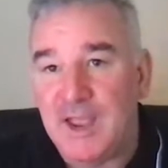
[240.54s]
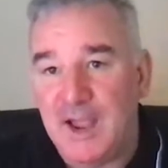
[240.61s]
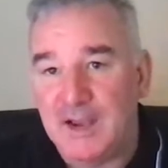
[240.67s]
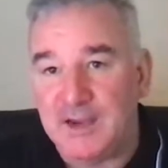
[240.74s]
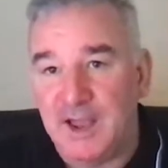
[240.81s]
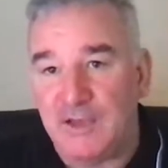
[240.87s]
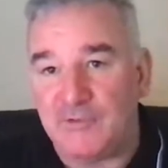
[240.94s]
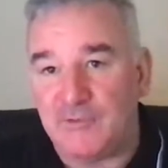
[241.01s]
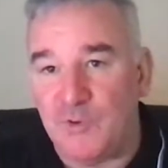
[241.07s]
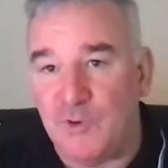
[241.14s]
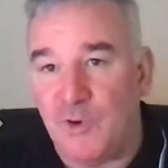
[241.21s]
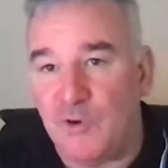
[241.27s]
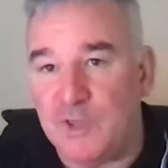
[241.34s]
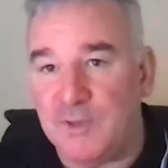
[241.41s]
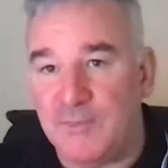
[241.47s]
and go through it,
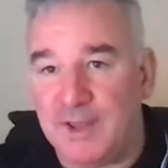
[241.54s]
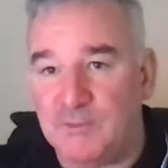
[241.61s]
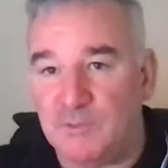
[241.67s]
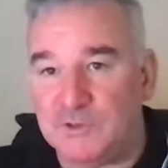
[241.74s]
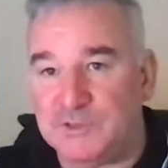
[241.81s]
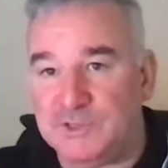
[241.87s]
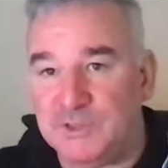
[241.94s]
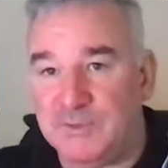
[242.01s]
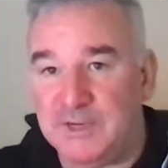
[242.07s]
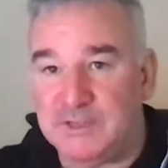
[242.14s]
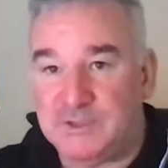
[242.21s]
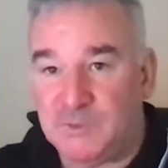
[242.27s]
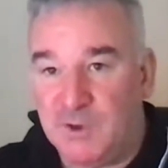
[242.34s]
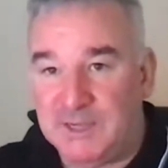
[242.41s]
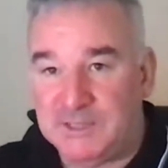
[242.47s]
or you might want to do it
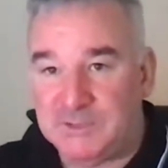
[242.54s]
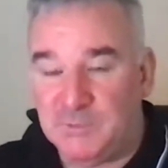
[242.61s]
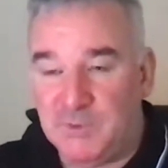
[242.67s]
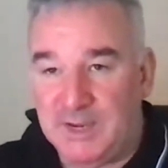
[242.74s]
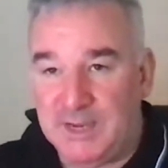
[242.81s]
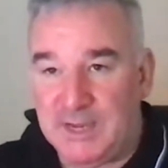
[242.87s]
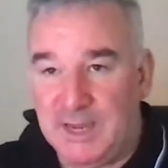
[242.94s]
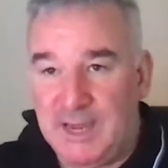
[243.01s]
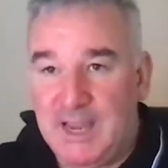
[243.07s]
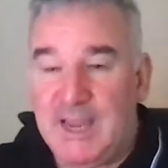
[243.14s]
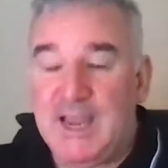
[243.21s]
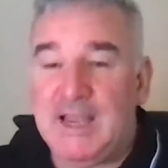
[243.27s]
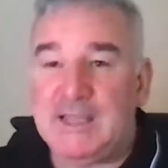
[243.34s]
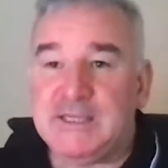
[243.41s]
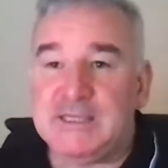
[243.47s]
twice a week.
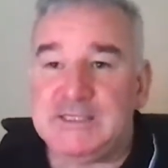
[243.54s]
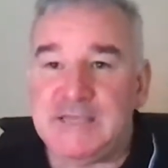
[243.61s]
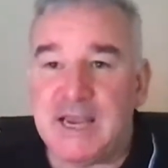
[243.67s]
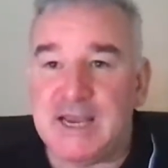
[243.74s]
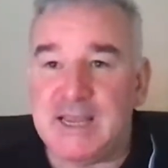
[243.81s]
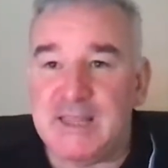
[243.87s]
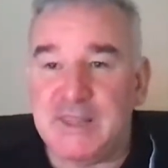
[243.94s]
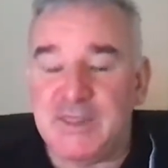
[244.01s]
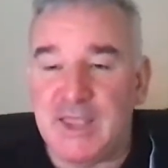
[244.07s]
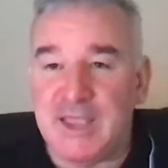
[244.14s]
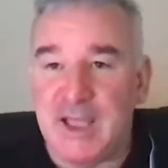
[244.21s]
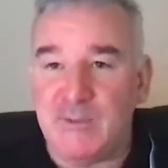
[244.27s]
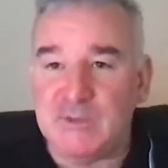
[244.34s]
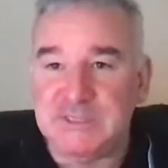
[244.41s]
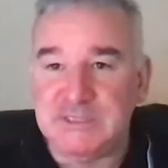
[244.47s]
The second thing
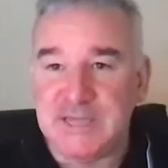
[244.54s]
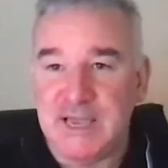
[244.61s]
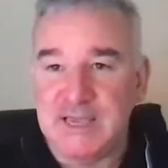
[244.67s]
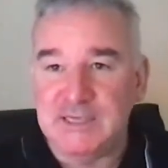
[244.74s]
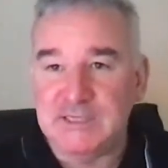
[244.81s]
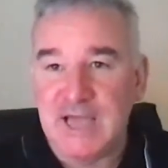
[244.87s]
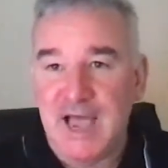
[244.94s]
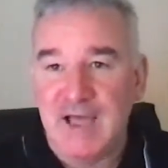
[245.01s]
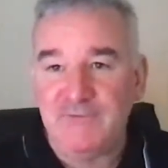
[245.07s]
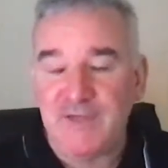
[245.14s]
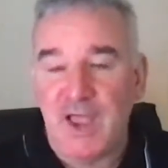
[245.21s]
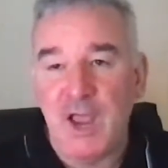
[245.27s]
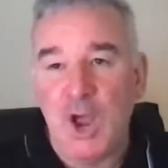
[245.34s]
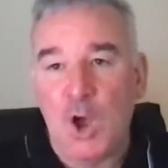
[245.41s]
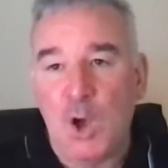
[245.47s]
I would say is have
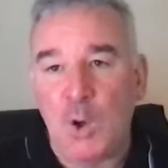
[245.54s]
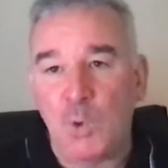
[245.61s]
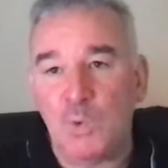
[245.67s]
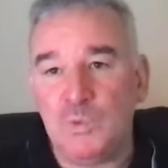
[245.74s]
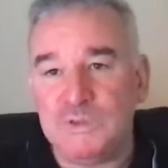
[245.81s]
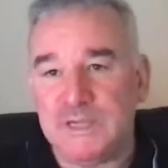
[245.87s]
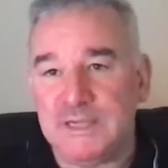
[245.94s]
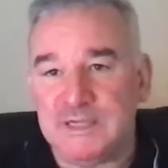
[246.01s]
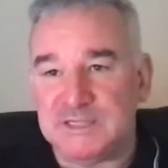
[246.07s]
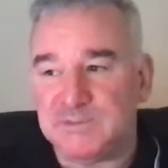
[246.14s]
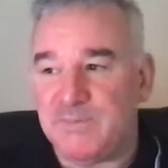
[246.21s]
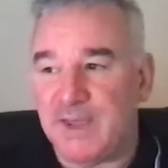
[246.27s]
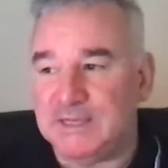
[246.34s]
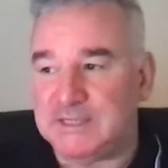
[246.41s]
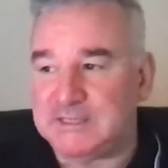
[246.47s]
a holding
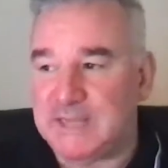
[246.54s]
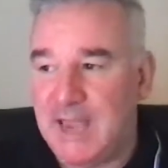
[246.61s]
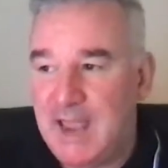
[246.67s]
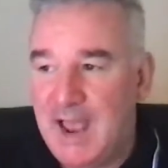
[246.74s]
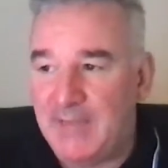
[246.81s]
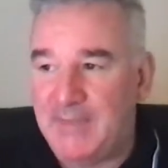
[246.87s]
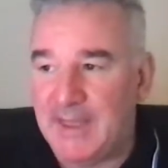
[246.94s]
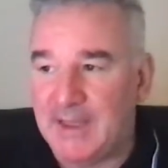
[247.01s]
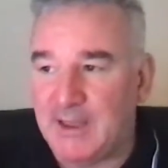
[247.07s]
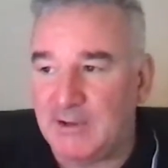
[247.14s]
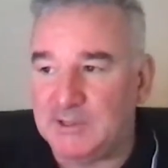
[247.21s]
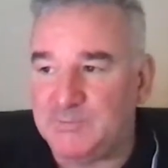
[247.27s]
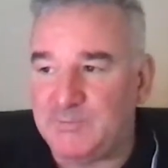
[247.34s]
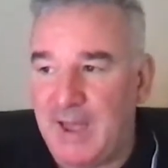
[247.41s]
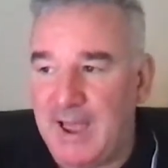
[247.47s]
space. And that
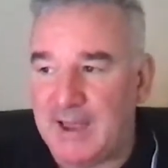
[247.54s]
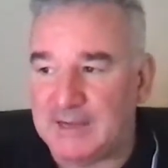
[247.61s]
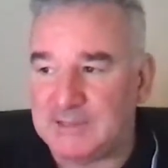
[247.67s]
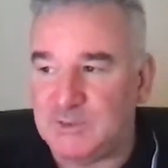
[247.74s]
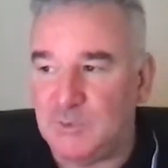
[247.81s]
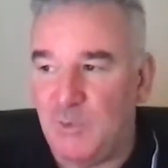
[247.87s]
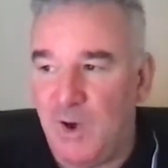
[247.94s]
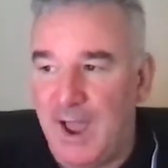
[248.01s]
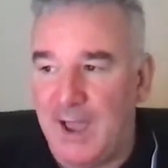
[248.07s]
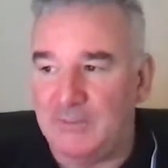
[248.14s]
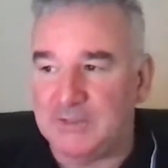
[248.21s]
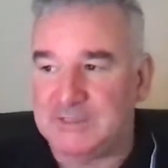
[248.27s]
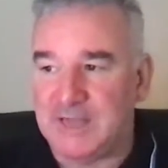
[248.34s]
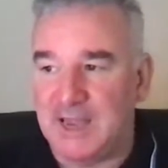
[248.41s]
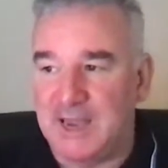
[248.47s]
goes back to what I
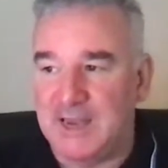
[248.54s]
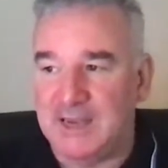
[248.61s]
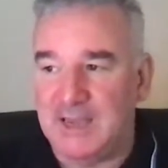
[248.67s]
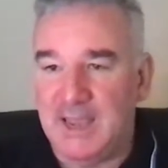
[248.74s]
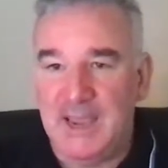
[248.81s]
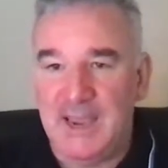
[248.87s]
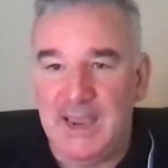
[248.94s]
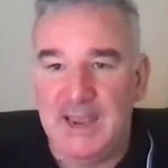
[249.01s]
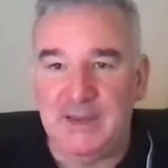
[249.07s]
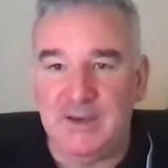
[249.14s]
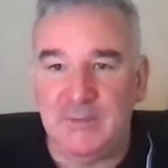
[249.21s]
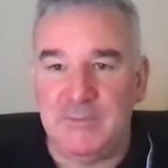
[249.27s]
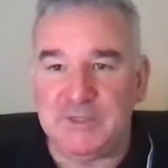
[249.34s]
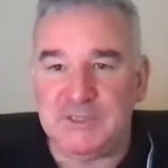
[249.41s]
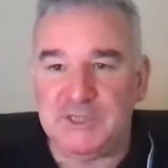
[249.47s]
was saying in
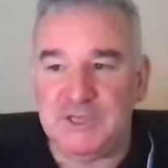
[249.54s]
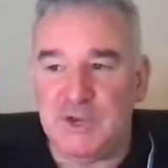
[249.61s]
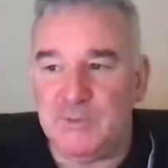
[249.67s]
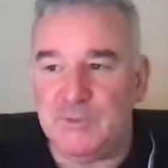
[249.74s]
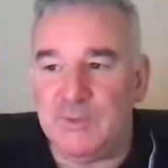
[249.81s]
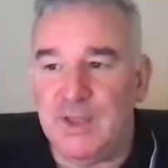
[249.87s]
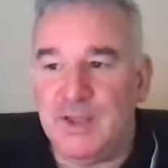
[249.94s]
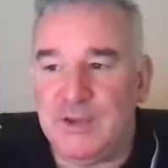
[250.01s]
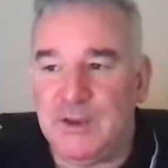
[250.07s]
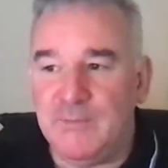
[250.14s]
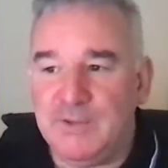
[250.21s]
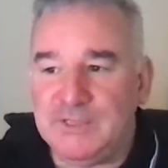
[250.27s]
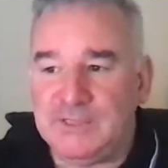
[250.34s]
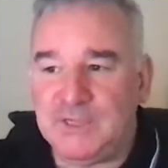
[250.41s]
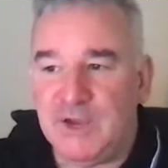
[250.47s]
number 2.
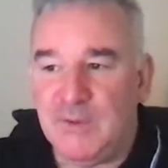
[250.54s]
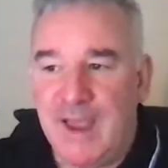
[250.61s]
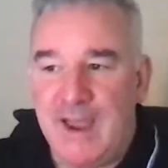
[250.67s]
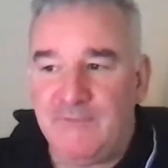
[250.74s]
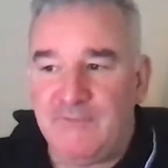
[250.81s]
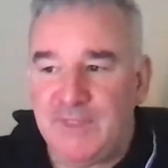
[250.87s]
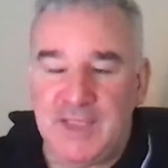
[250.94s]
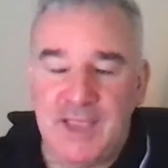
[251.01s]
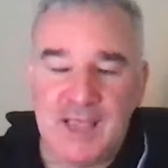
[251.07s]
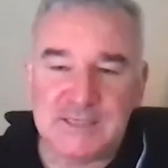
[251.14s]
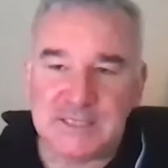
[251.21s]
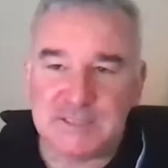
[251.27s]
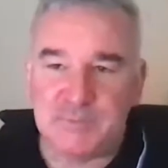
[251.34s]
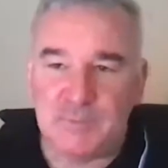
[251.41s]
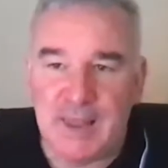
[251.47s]
Number 2, everything has
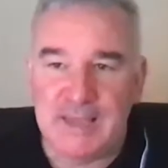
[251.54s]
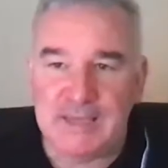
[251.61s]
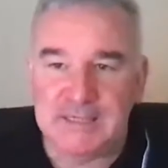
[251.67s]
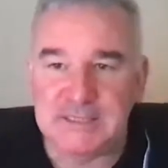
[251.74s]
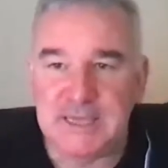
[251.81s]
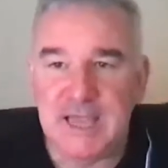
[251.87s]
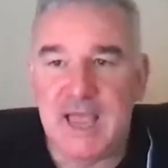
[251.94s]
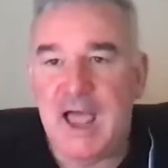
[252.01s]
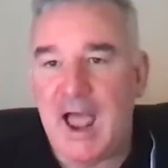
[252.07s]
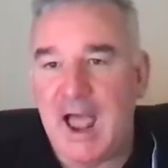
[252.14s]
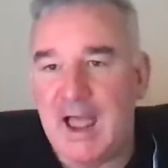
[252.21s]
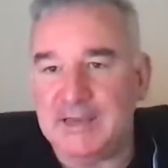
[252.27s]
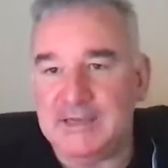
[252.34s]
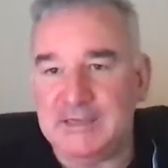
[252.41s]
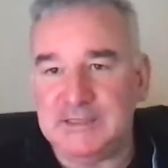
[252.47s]
its place
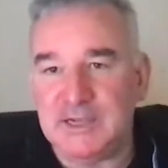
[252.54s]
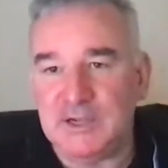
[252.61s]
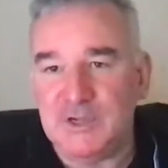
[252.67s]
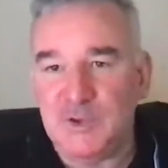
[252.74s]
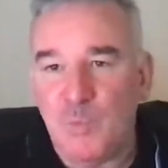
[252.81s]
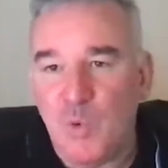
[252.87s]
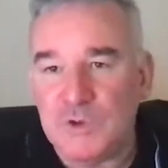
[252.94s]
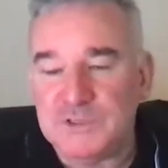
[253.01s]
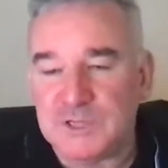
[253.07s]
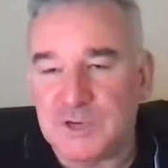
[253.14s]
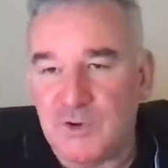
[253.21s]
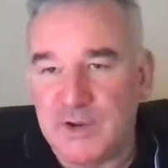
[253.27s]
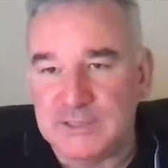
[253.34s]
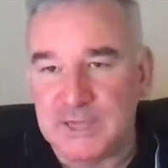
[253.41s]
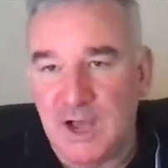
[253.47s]
and you want to
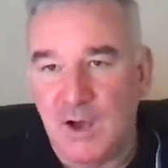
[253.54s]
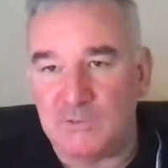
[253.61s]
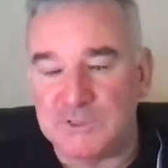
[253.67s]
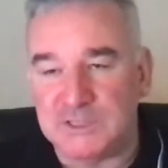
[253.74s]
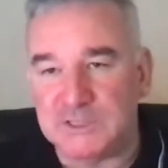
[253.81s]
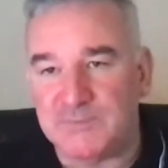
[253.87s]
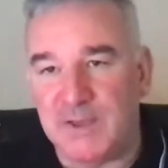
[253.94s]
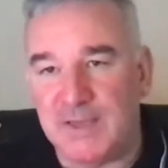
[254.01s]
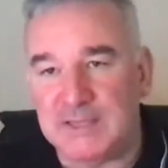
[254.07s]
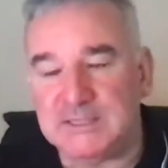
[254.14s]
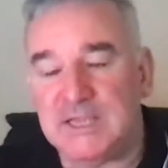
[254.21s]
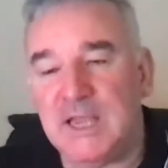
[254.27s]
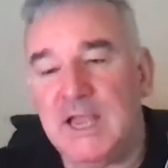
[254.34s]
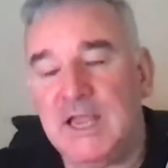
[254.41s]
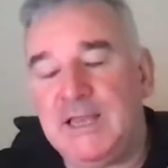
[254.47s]
create a holding space.
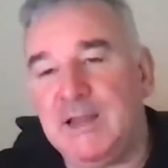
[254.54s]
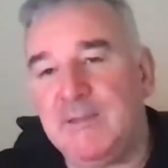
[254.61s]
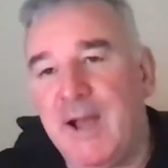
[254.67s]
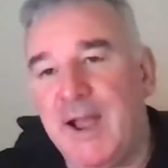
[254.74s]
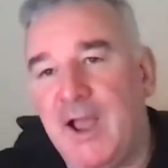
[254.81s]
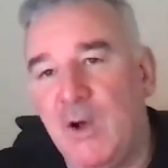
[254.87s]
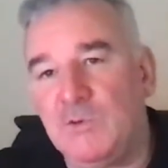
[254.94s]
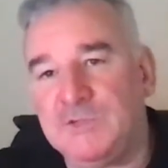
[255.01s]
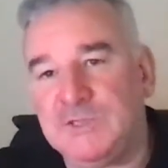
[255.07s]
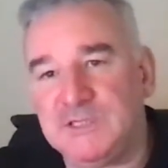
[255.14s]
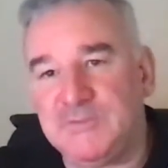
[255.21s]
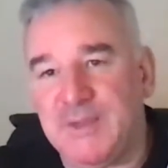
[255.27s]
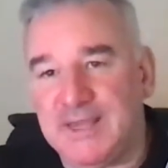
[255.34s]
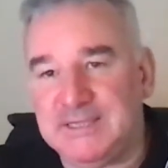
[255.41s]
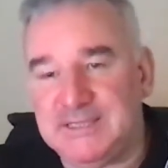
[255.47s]
Now, my holding
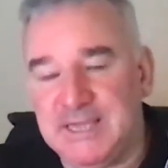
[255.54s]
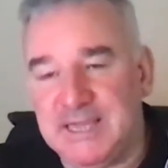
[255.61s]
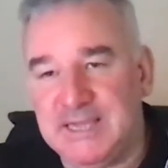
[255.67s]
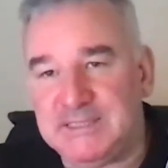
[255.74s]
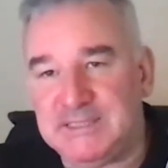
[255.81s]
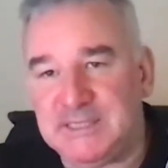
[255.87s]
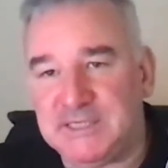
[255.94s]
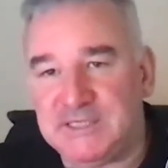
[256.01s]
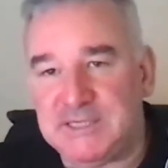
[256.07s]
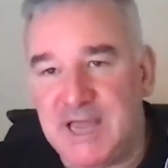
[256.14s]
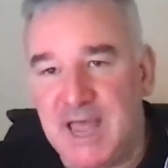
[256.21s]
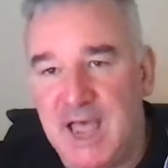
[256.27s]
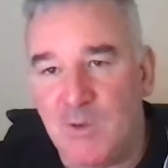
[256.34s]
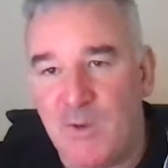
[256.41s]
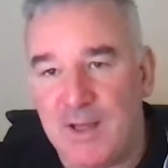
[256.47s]
space is the
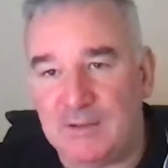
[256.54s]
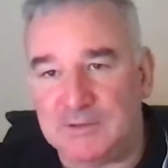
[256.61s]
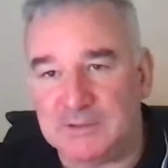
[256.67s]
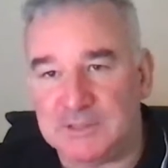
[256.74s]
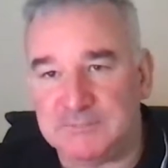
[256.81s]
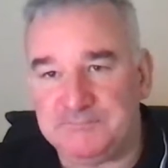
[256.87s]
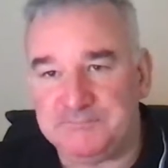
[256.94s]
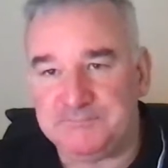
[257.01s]
stairwells.